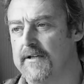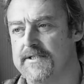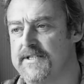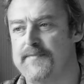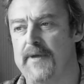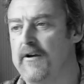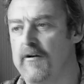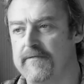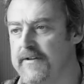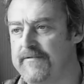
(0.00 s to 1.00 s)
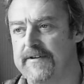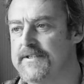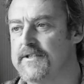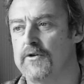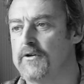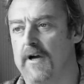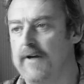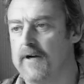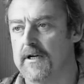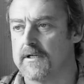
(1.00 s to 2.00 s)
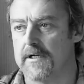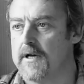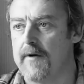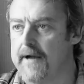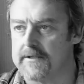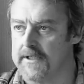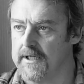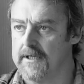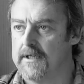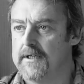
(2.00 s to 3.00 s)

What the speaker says: I'll just spin off in the first corner. I haven't got a clue how to